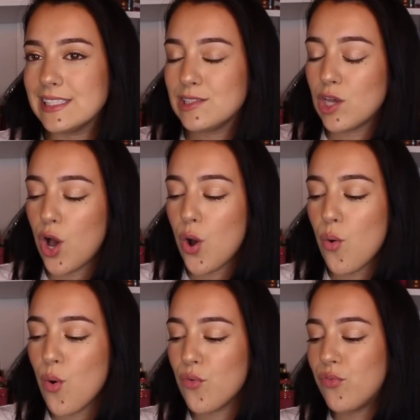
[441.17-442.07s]

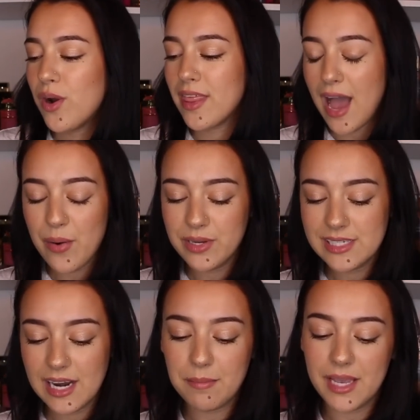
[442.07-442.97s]
so for that
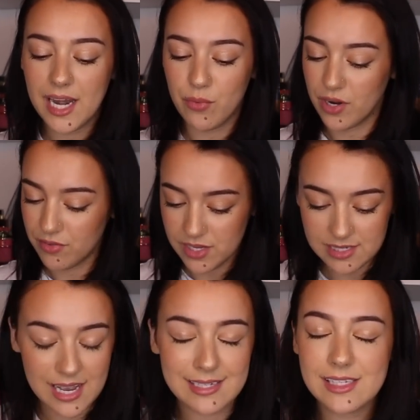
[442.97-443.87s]
reason, I'm getting rid of
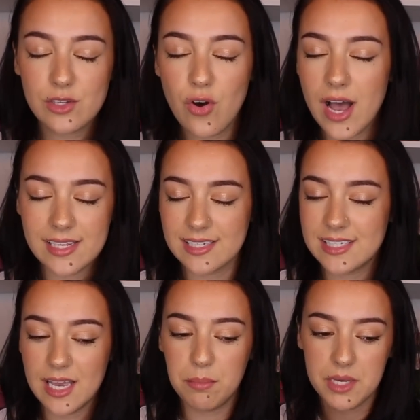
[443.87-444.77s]
this. I still
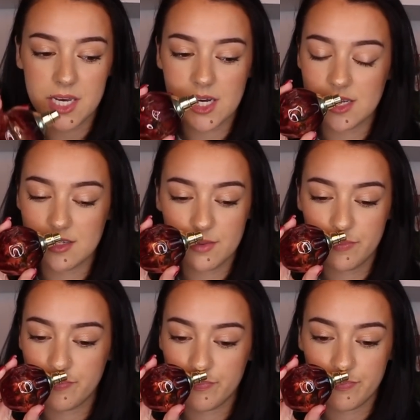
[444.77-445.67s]
hesitate because
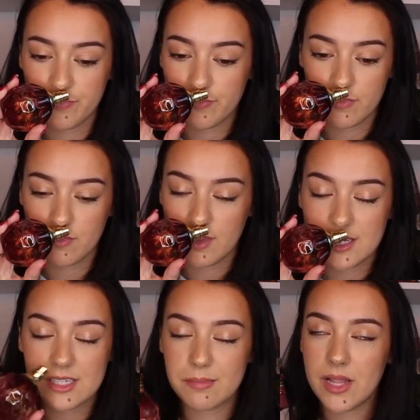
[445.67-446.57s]

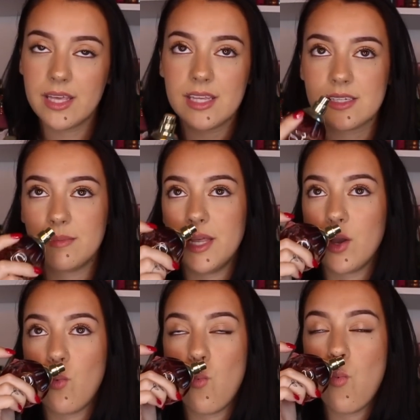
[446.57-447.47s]
smelling this, I'm
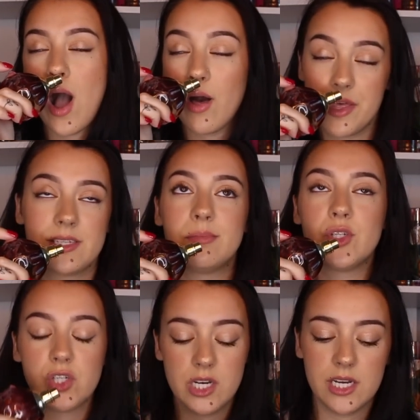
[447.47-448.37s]
like, wow, that
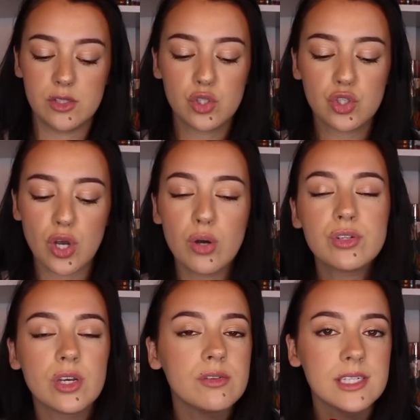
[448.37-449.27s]
smells good. It's so,
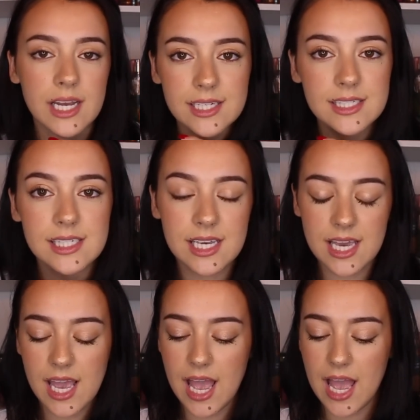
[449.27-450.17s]
so
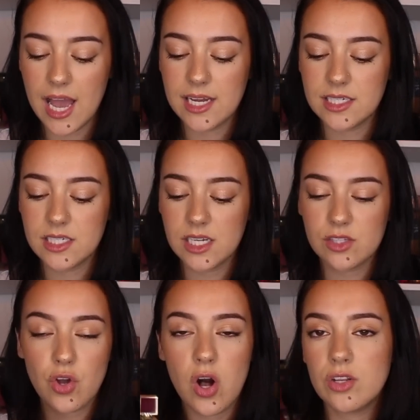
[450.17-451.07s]
sexy. And
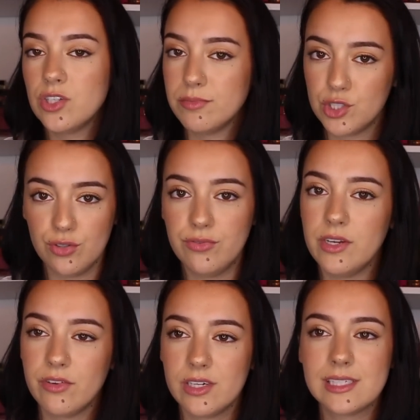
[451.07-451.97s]
it's called Jimmy Choo
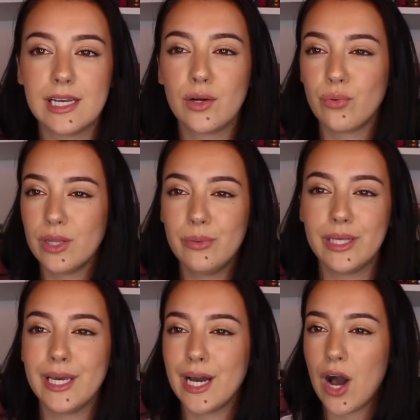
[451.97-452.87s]
Fever. It's like a really,
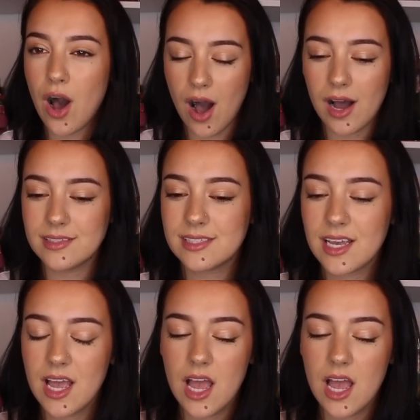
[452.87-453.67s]
really hot,